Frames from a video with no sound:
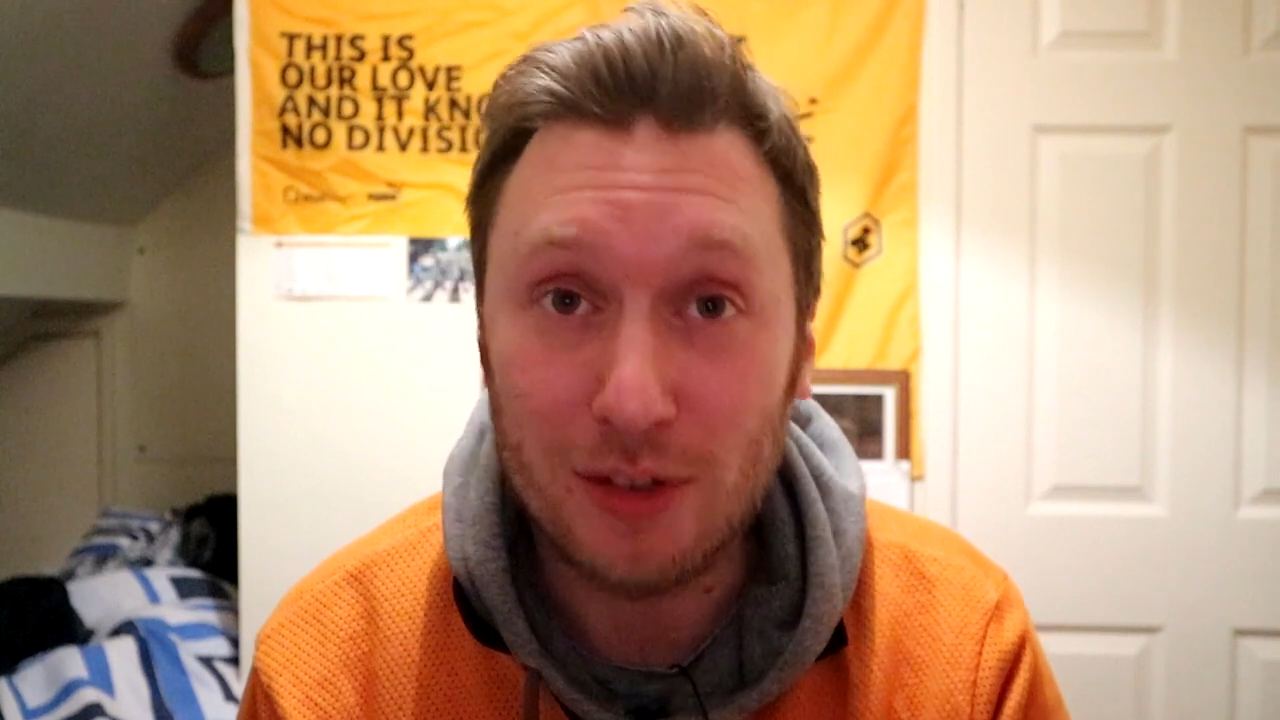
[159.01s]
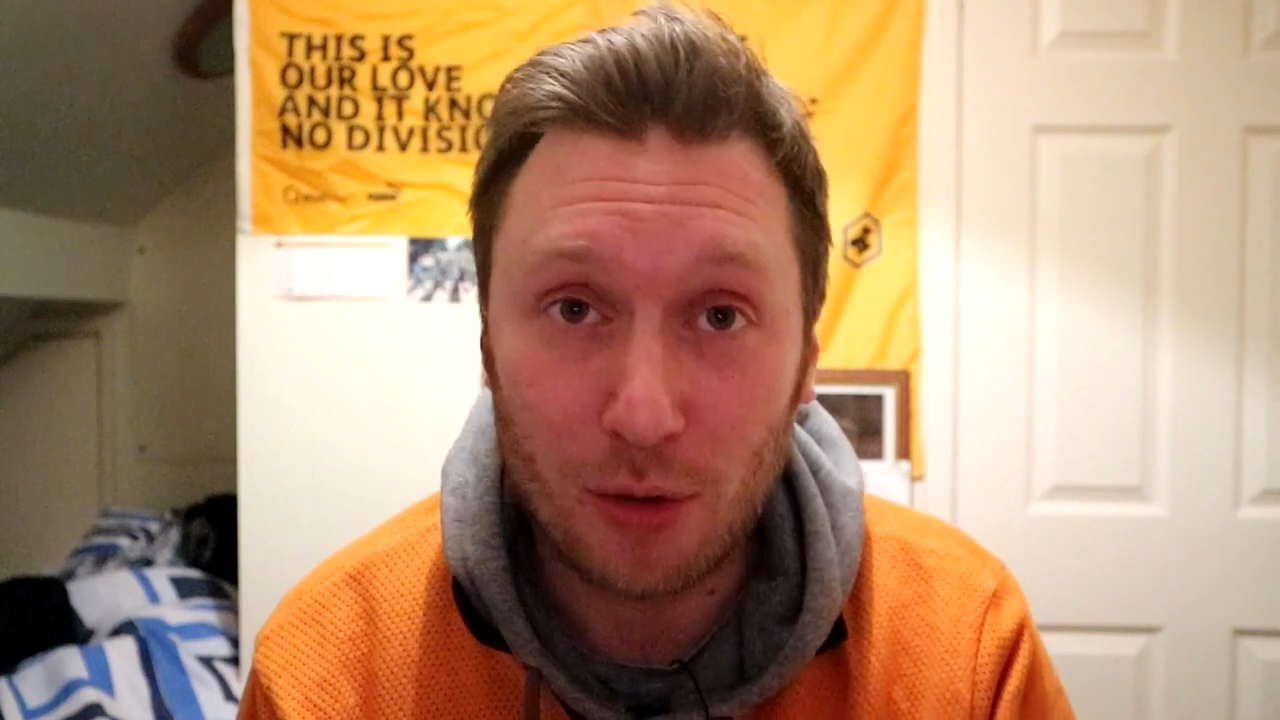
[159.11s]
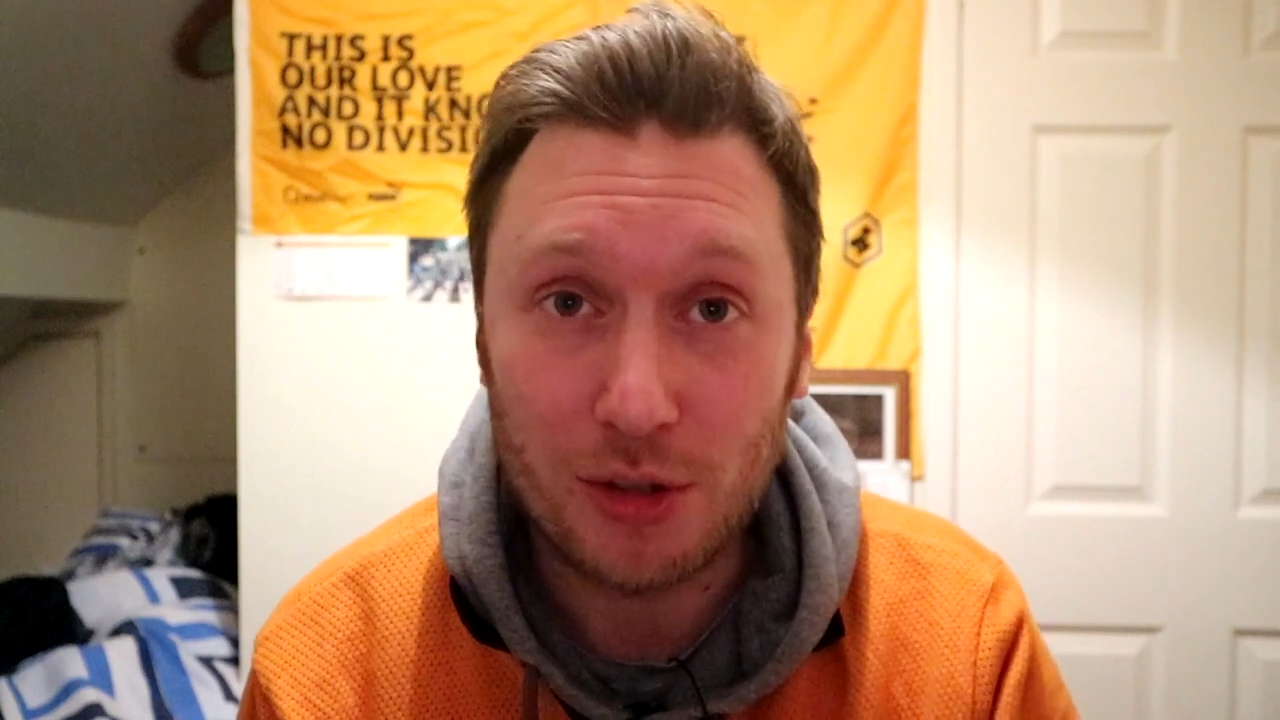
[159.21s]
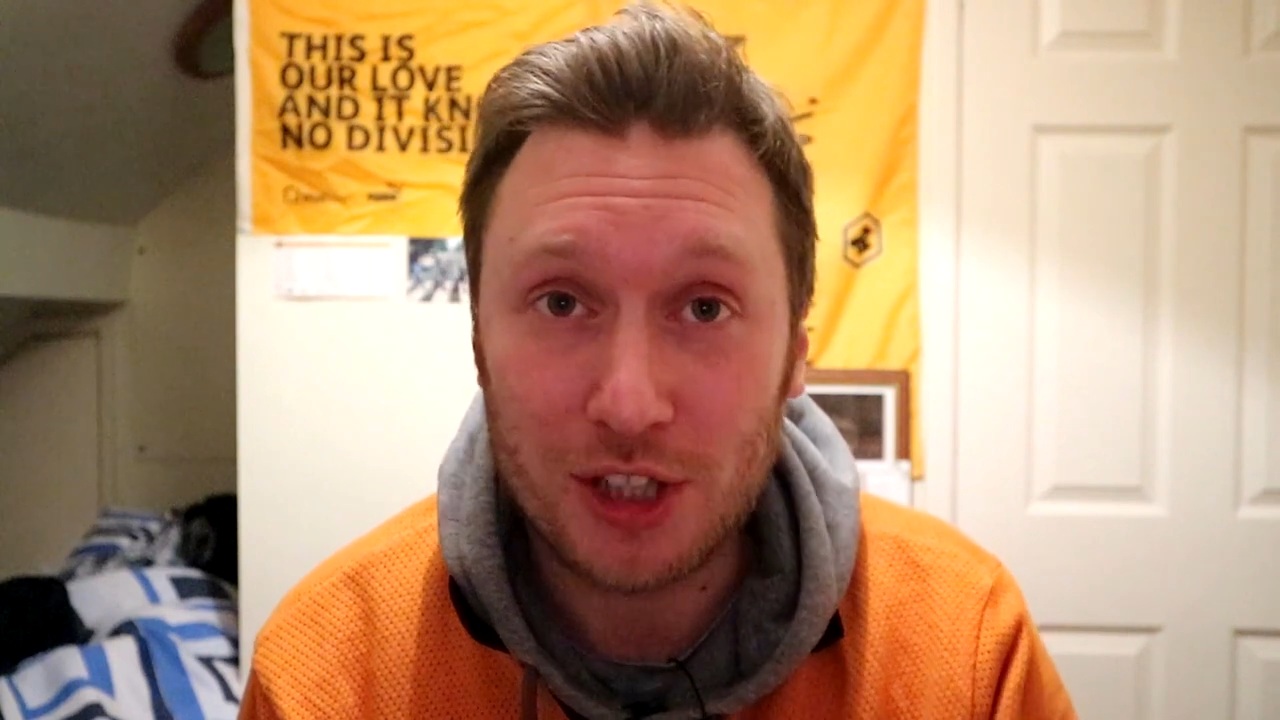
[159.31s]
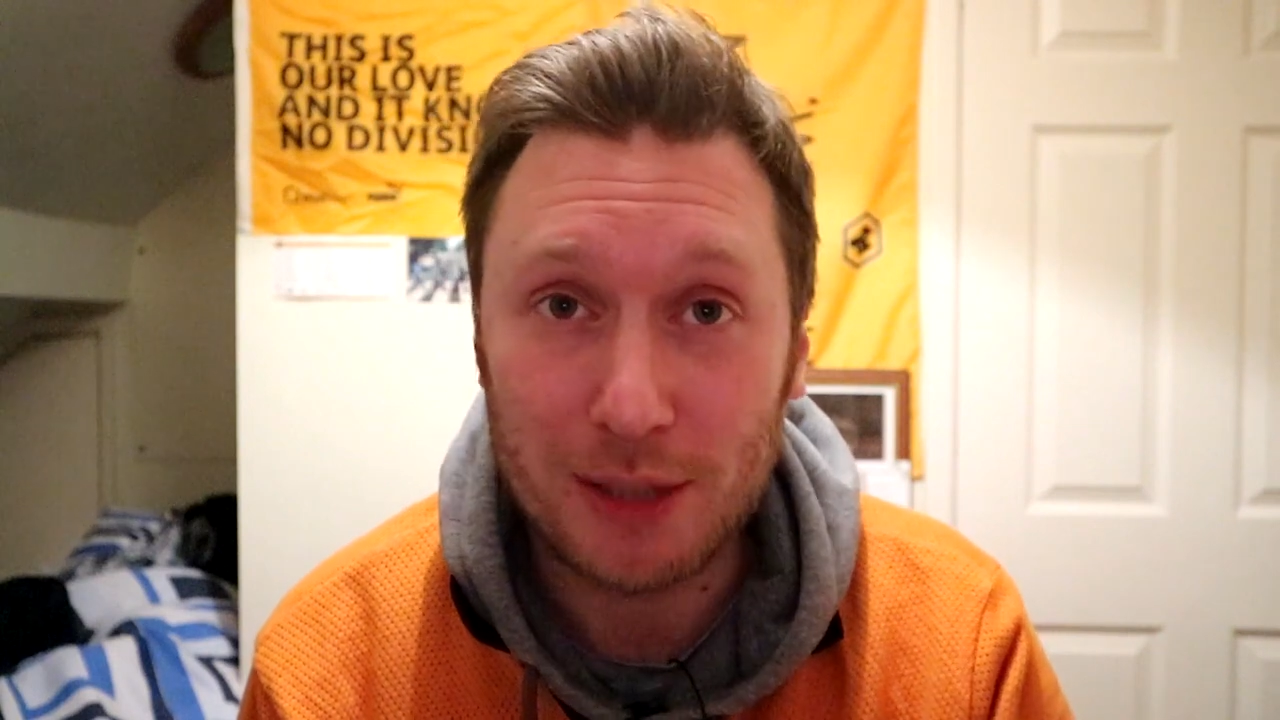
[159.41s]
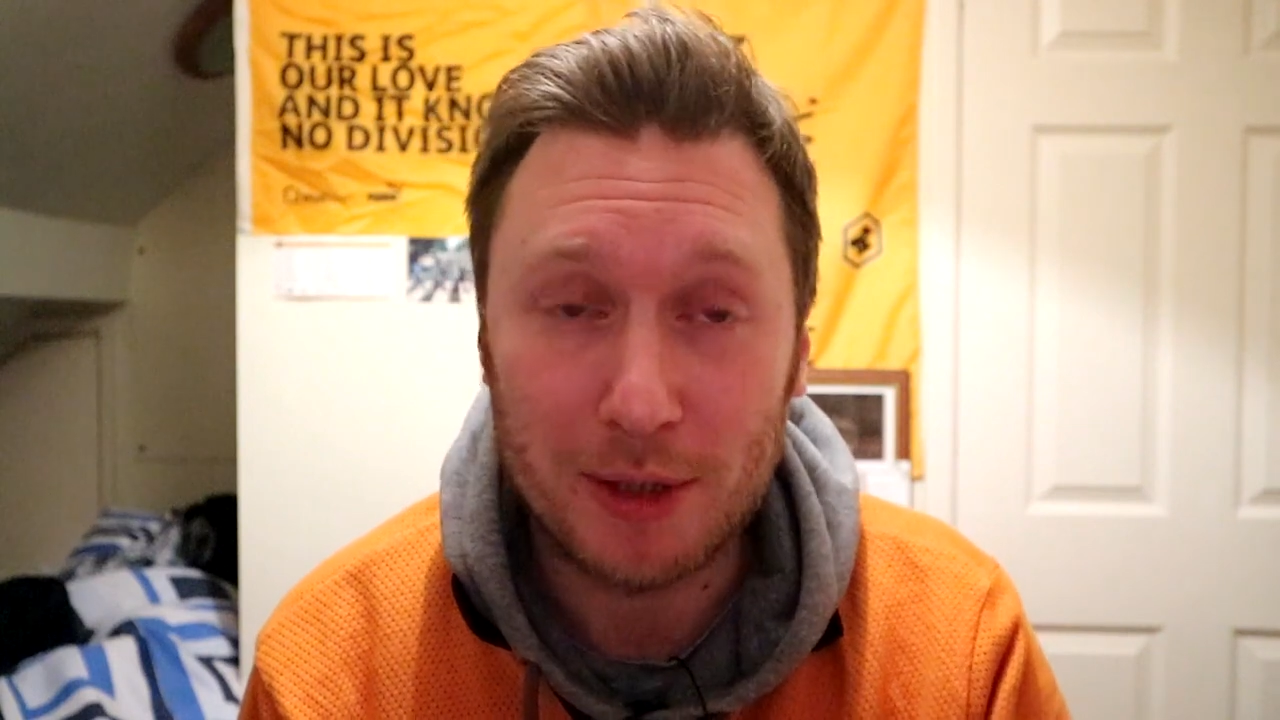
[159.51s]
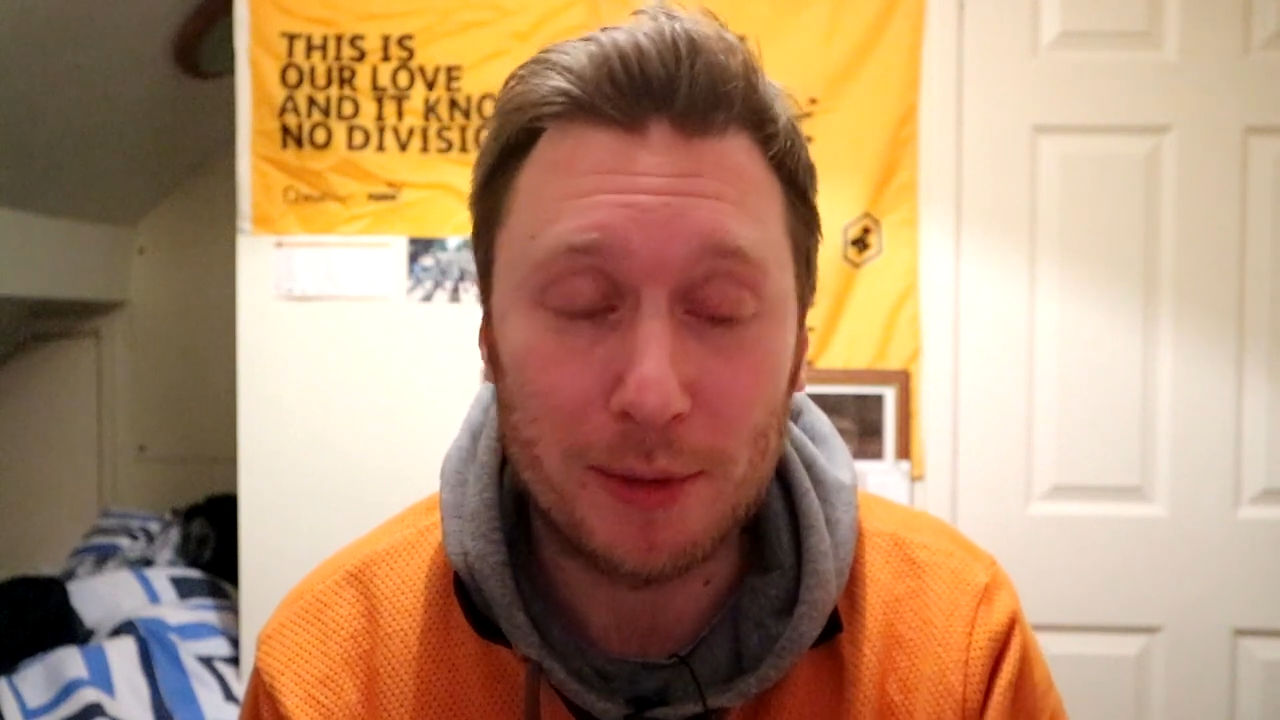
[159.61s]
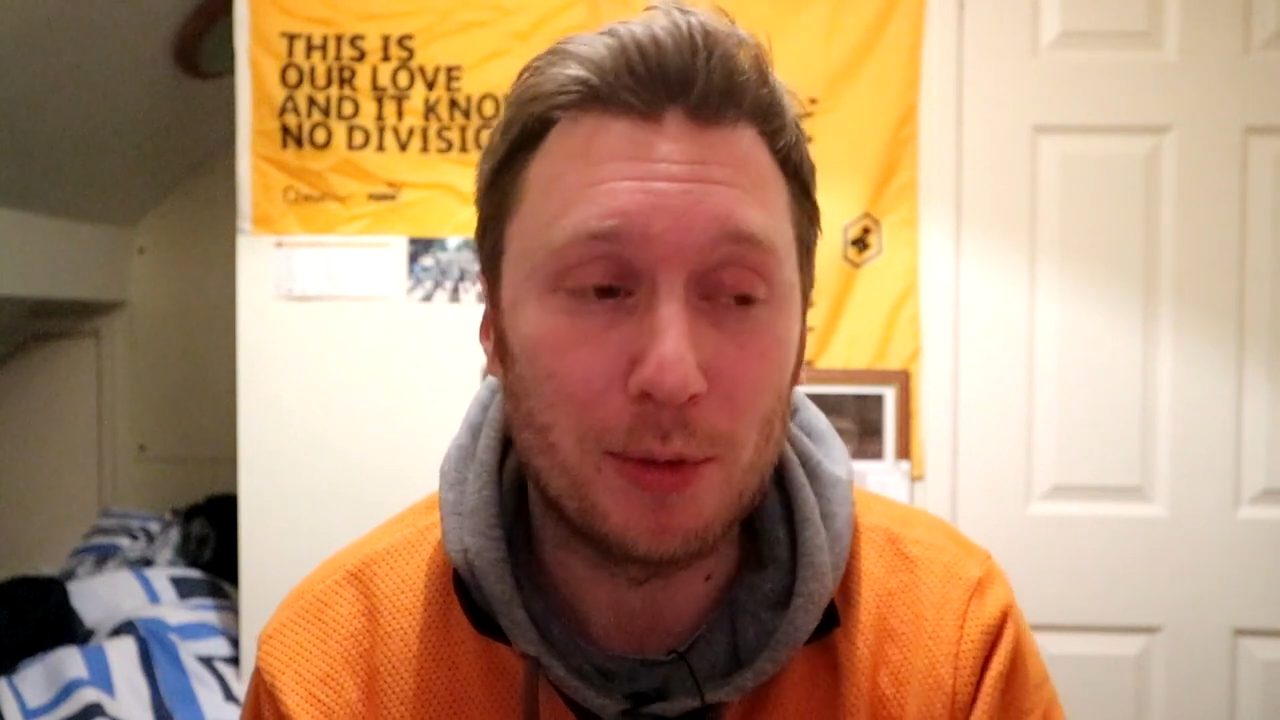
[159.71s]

Norwich game a